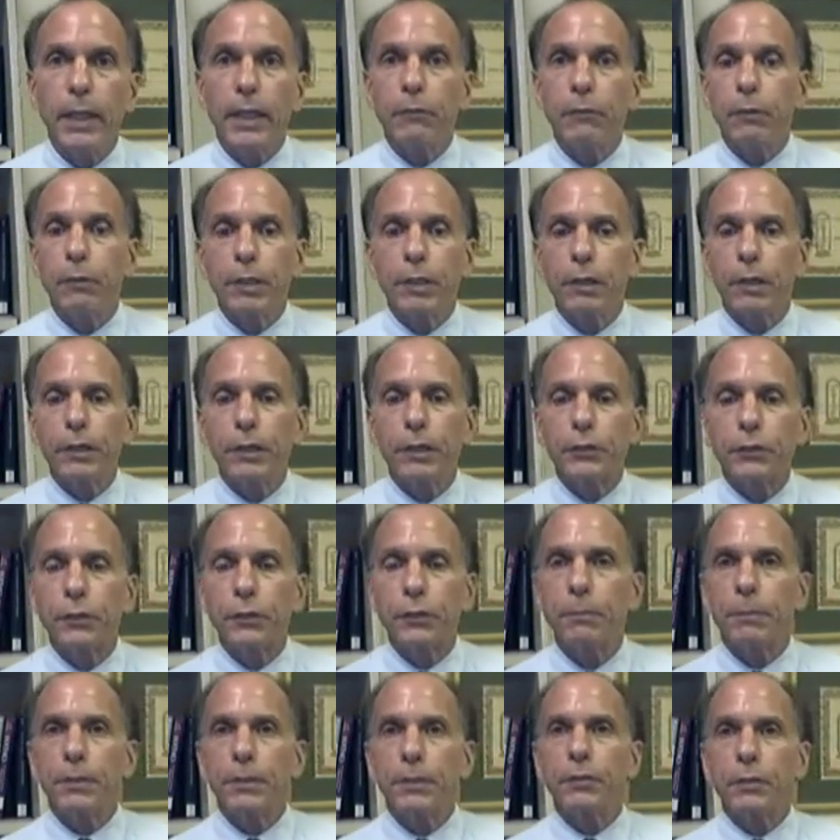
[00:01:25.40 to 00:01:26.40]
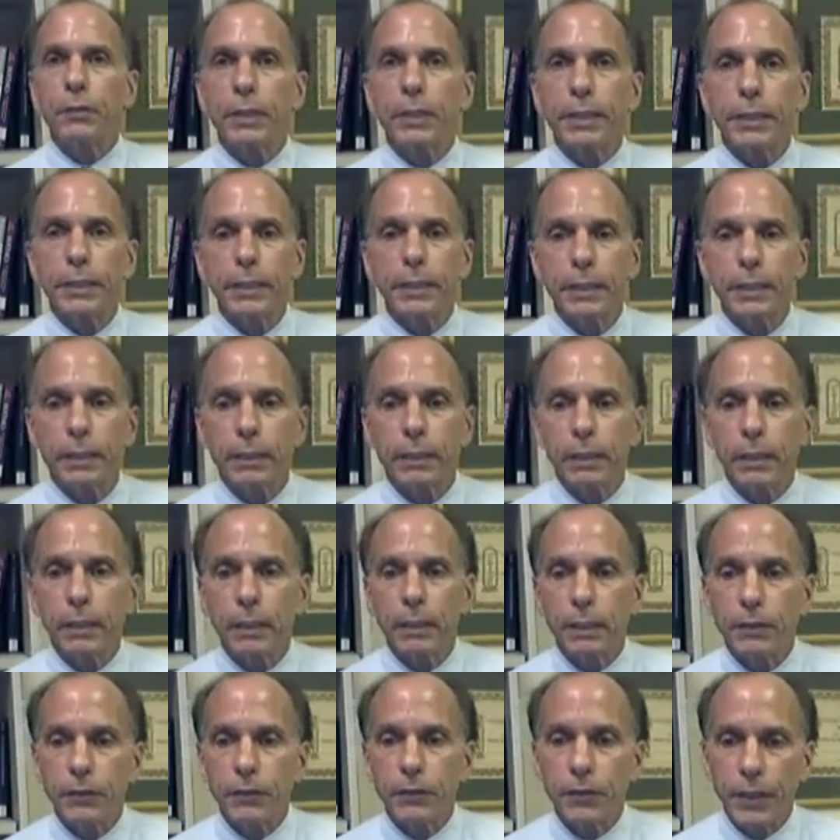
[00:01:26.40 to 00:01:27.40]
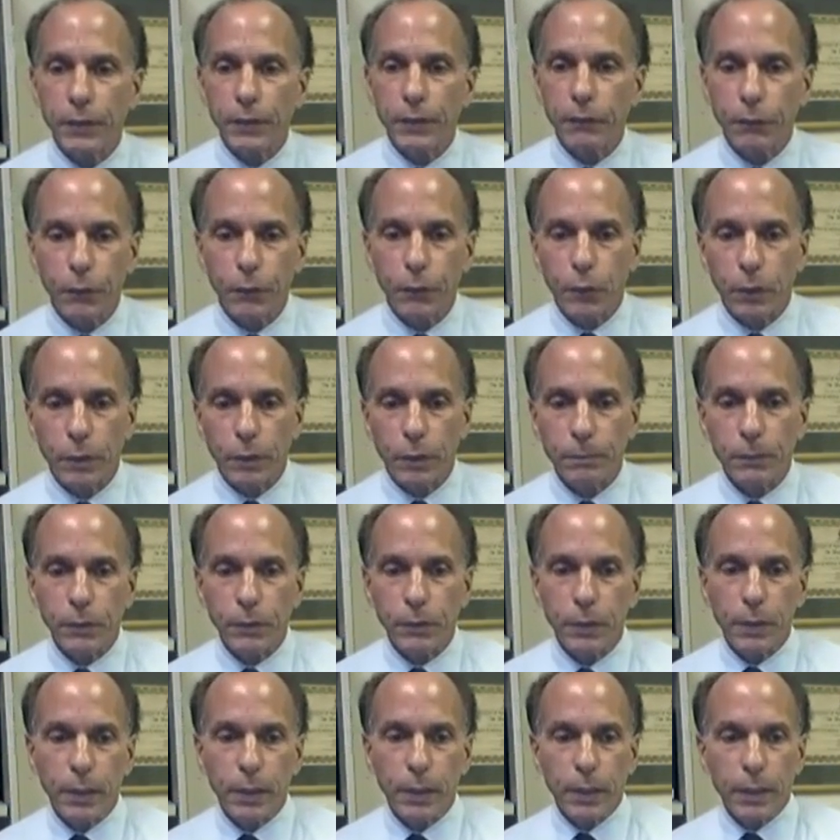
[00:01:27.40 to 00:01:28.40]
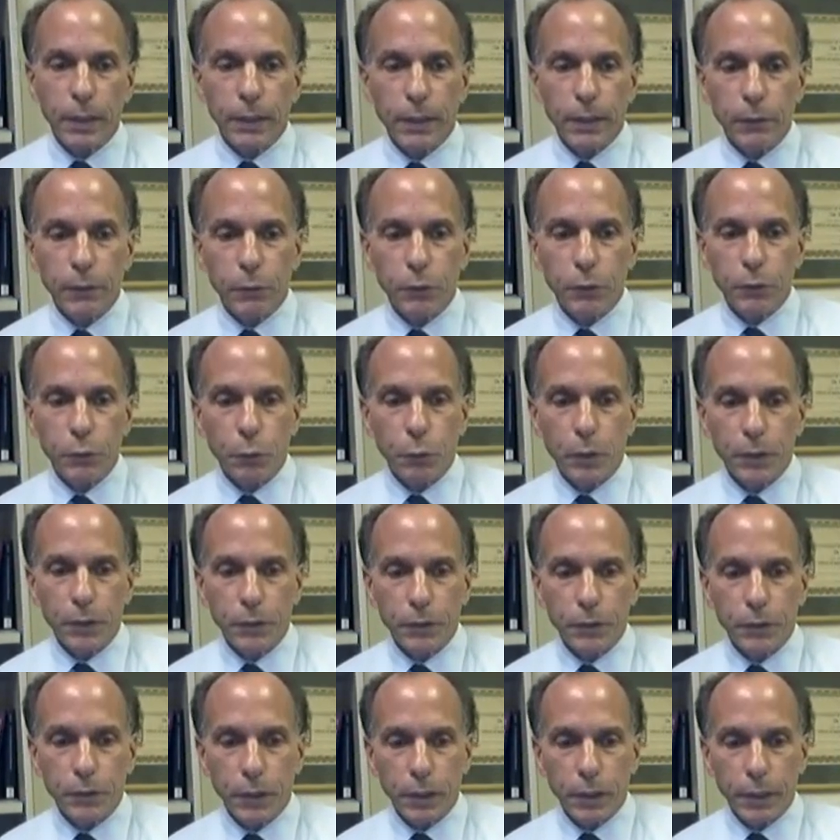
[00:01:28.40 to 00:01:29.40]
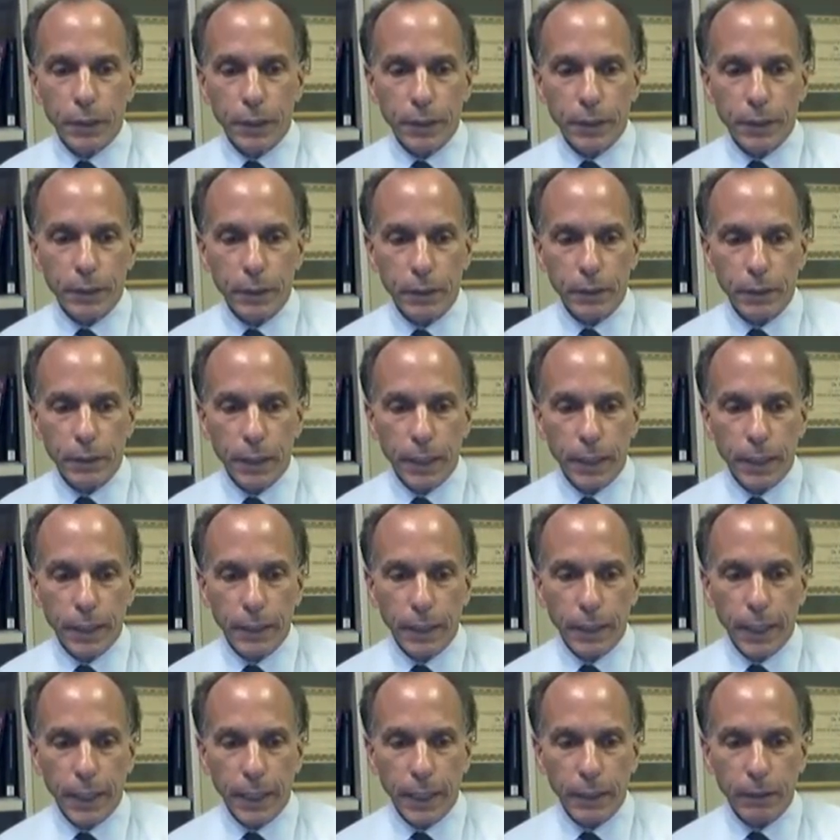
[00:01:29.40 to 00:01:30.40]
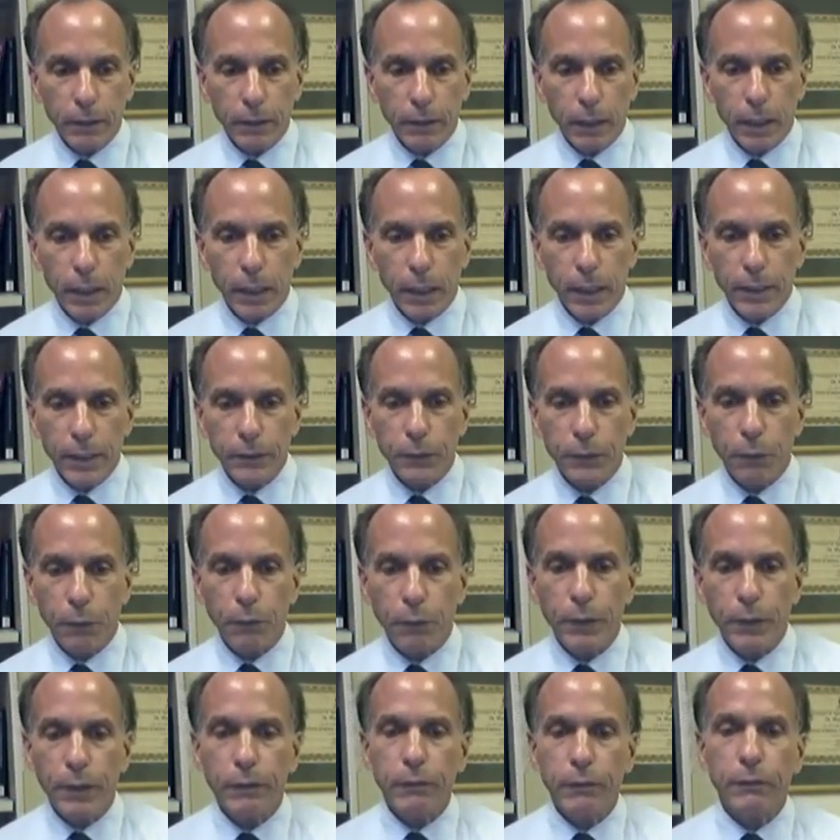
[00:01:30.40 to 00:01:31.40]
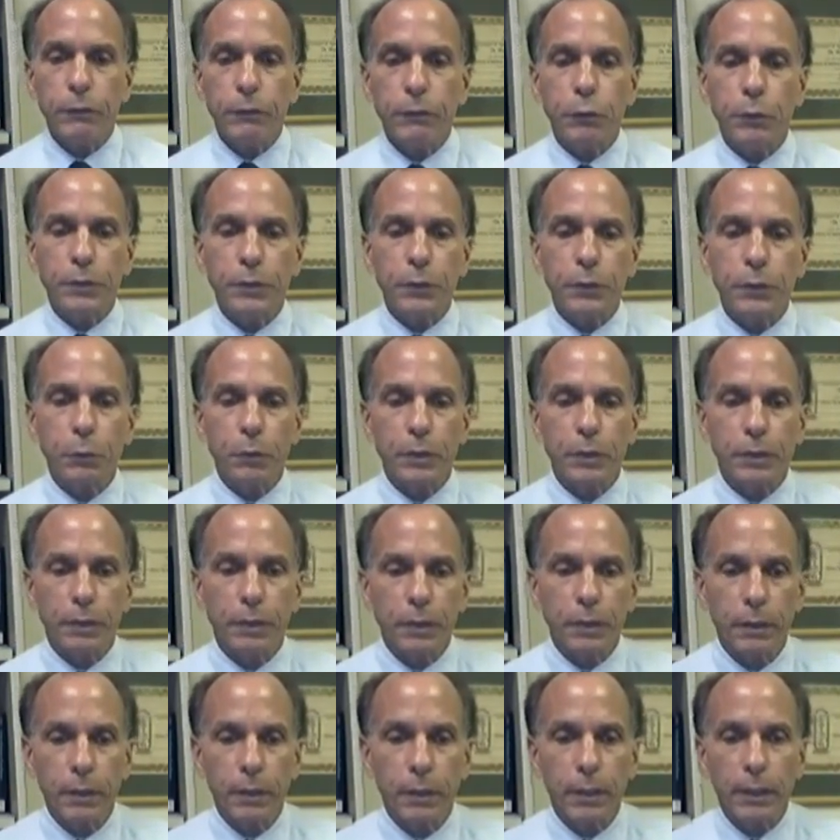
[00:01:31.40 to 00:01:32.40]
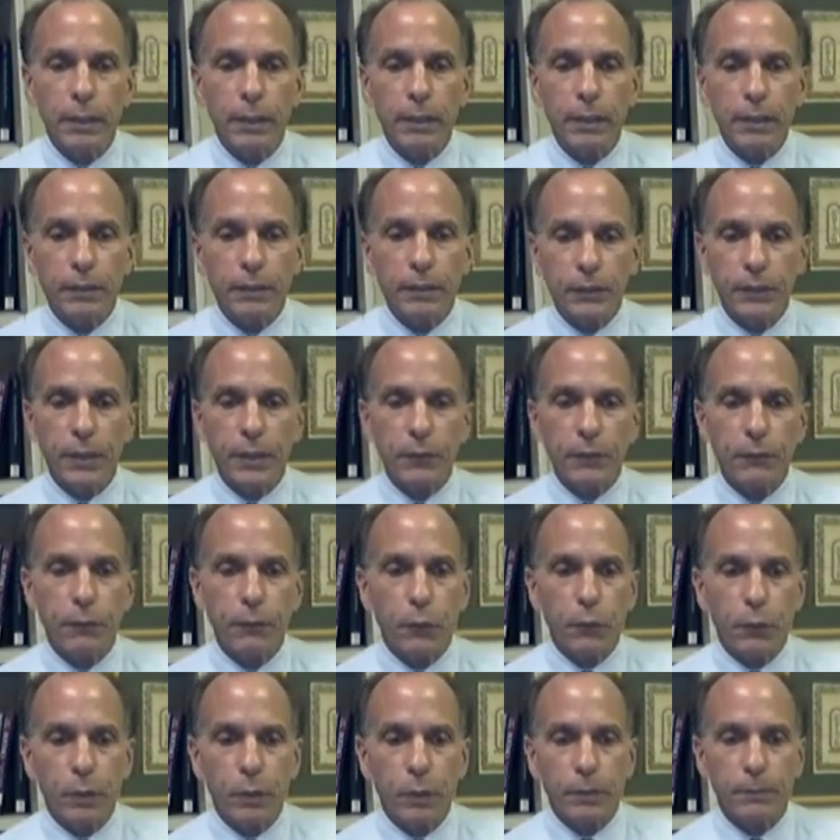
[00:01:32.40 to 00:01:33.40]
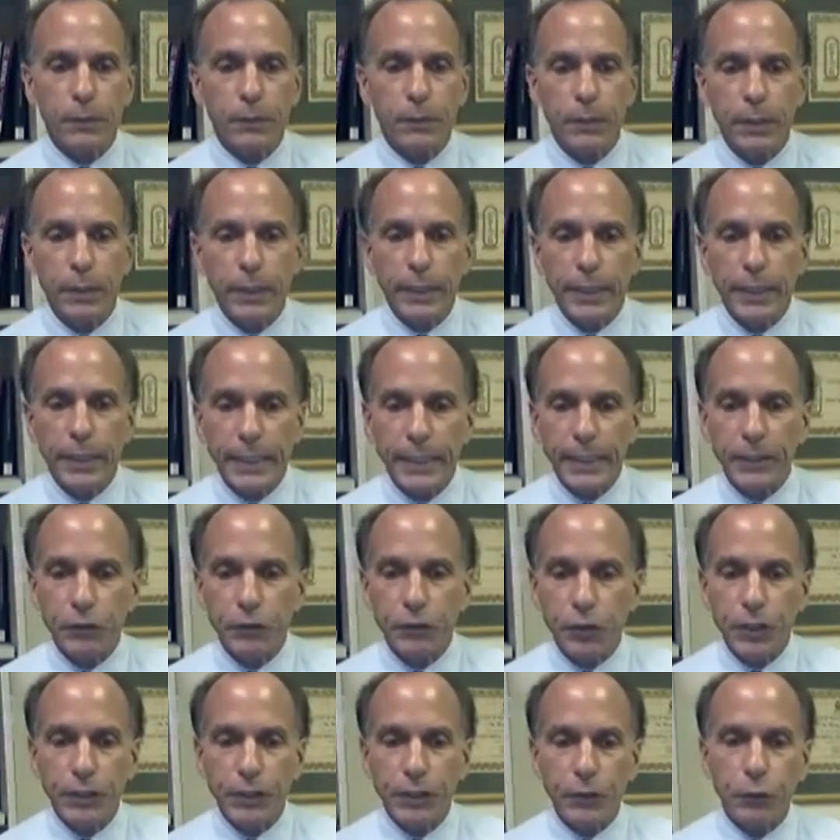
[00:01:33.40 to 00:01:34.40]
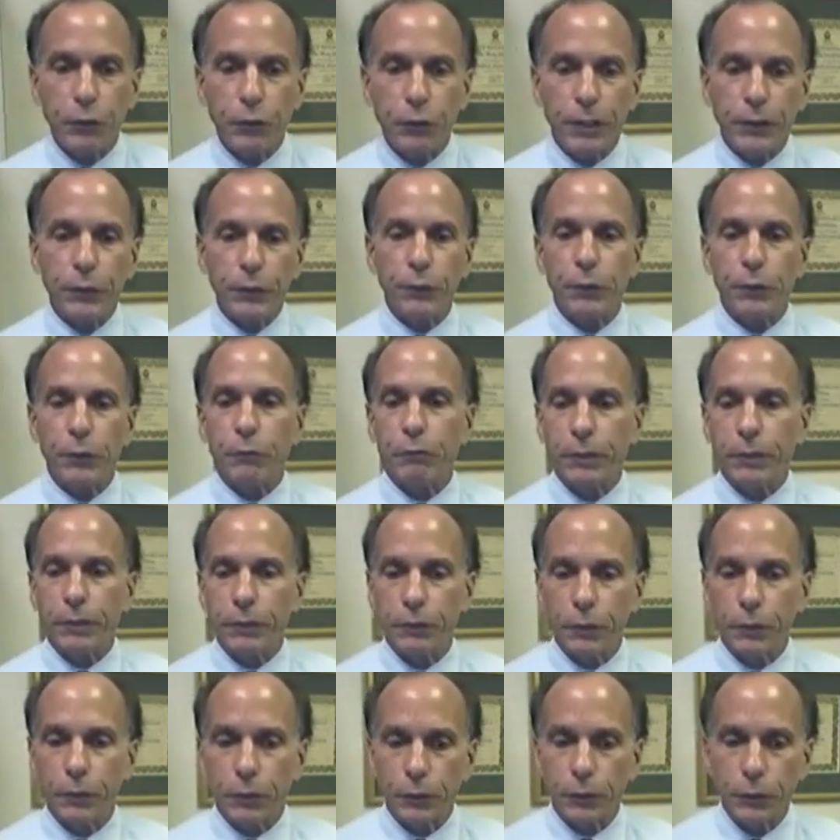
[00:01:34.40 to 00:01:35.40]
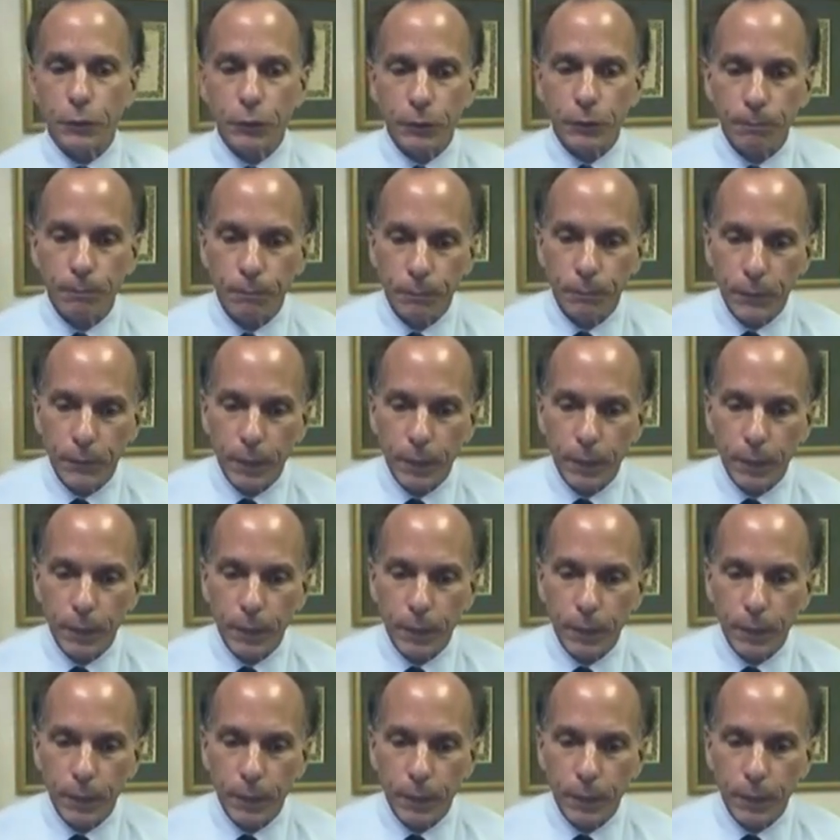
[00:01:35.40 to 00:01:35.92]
In regards to misleading consent forms, there was one study that analyzed 321 consent forms in gene transfer research,